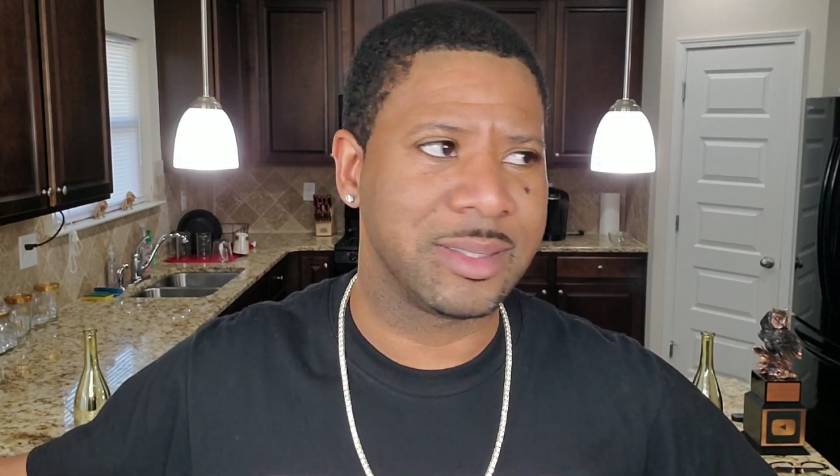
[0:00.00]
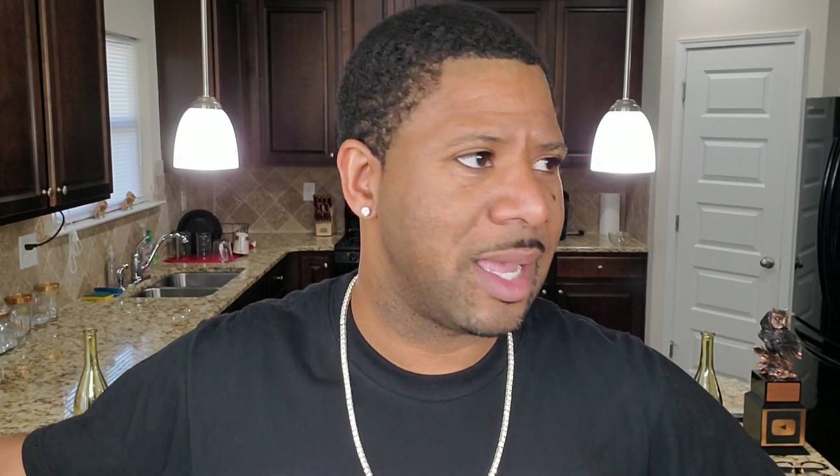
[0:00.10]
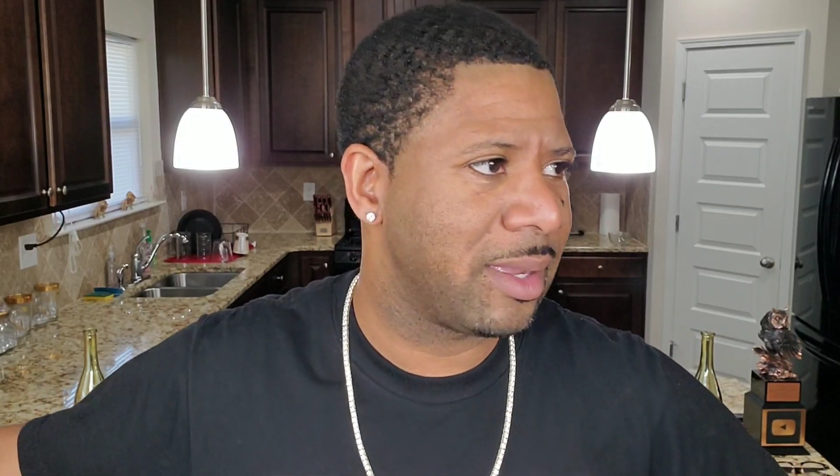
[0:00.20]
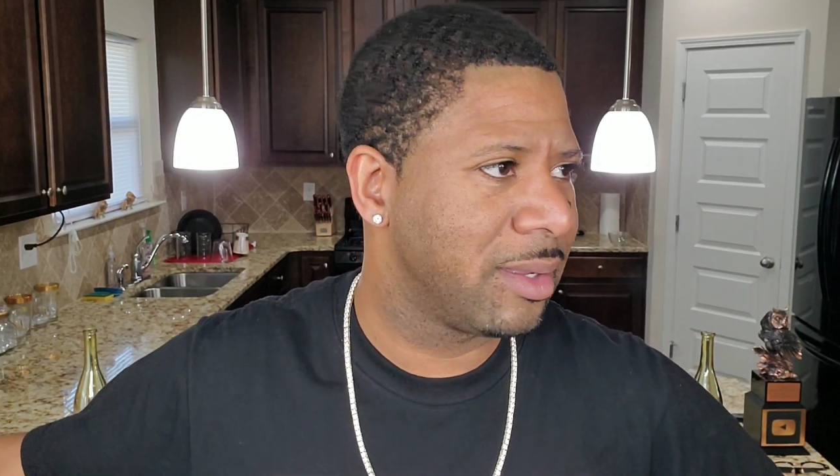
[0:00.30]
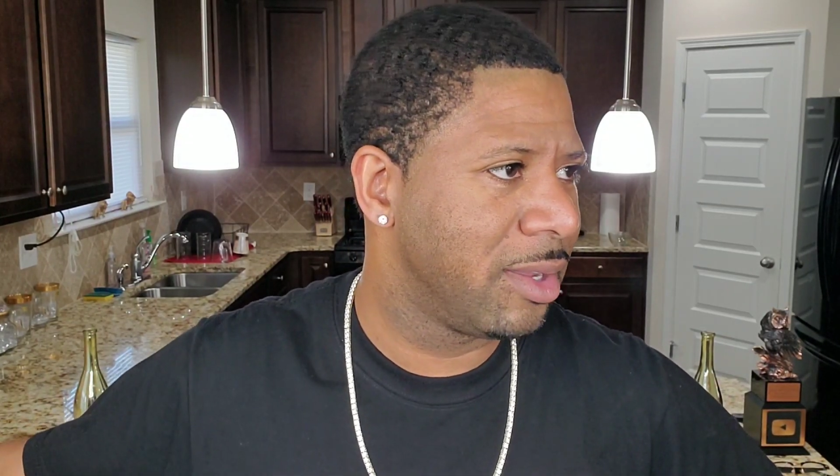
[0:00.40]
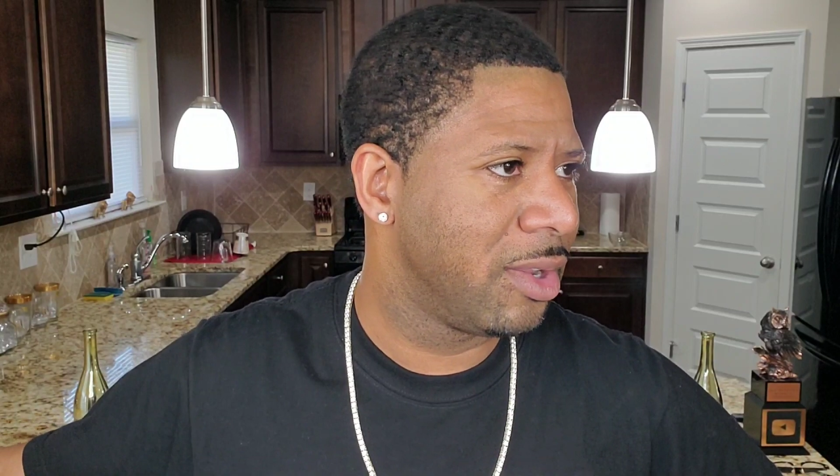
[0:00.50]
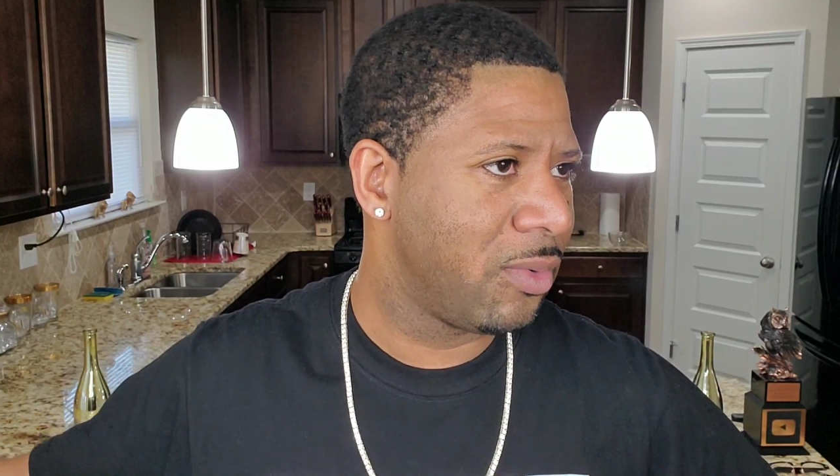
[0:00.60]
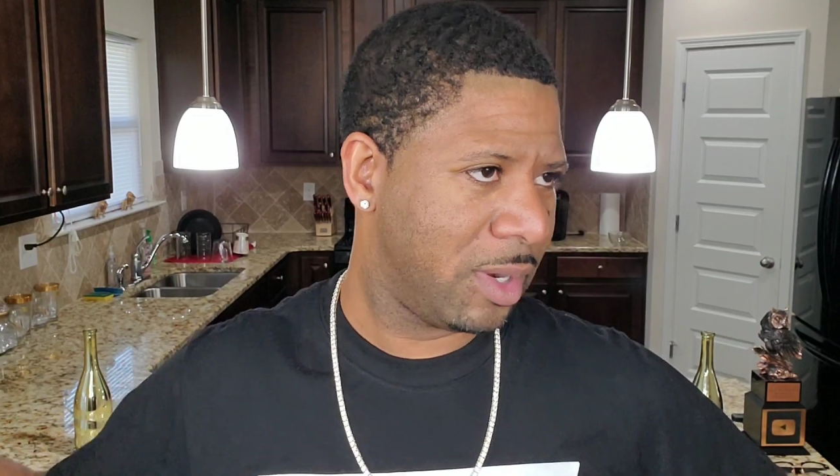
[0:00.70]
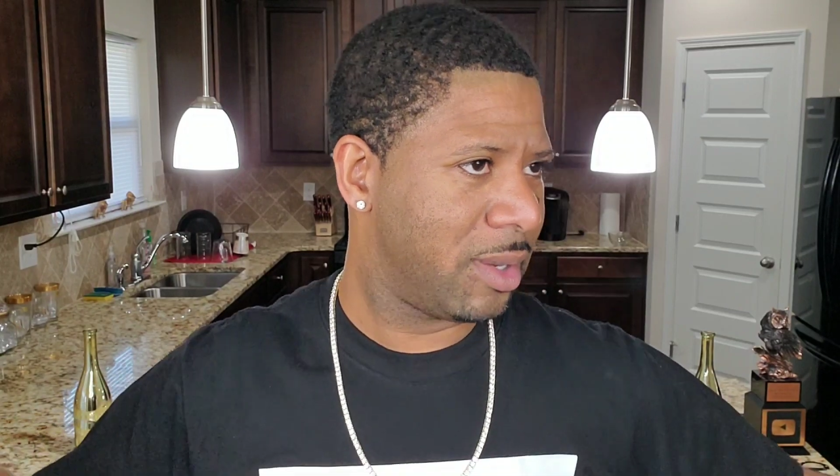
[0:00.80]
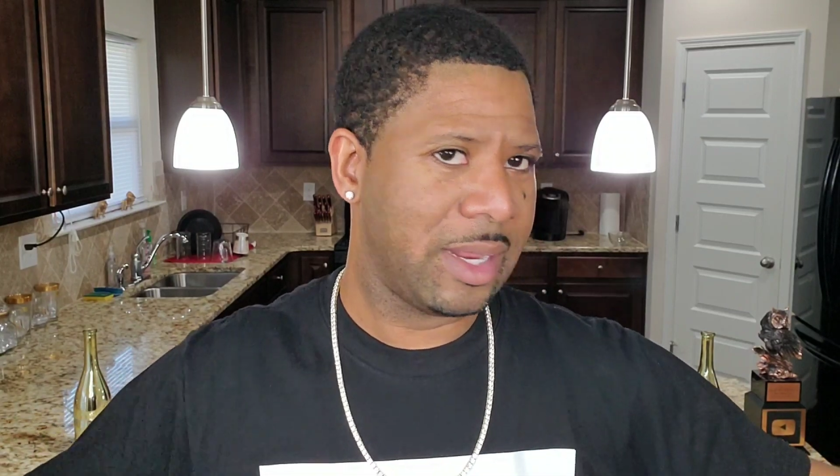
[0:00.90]
Like,
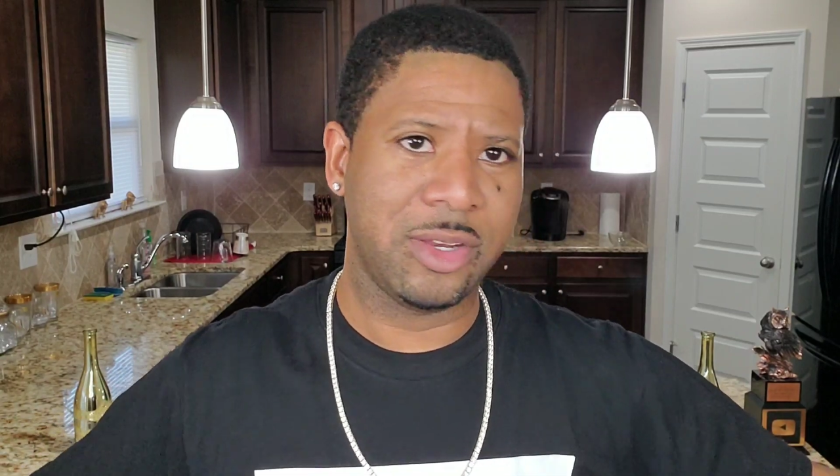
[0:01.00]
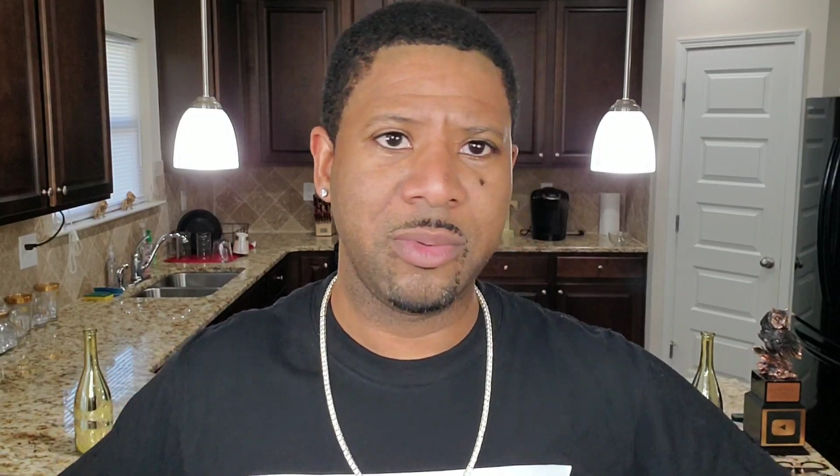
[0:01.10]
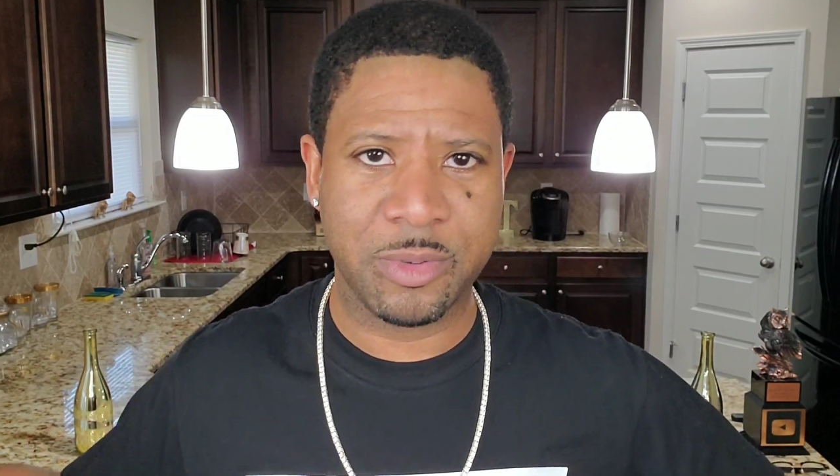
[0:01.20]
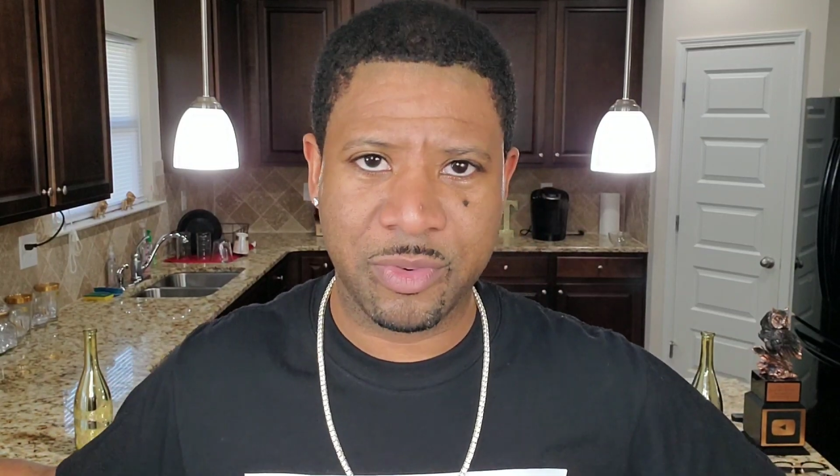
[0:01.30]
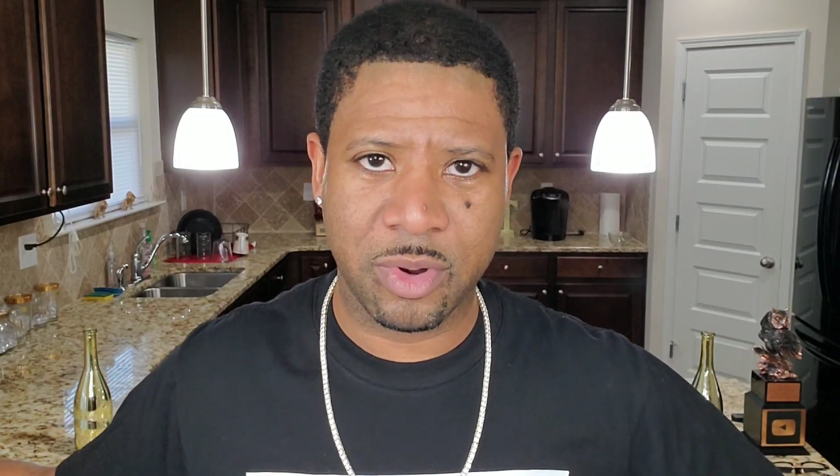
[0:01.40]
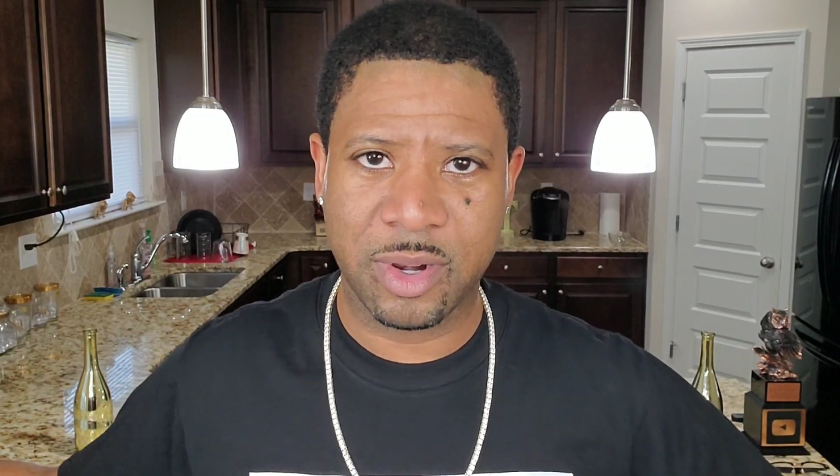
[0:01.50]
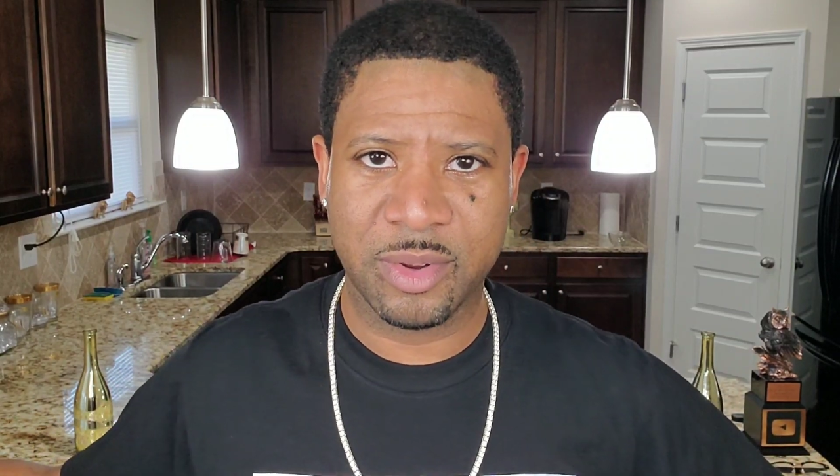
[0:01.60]
what did they do before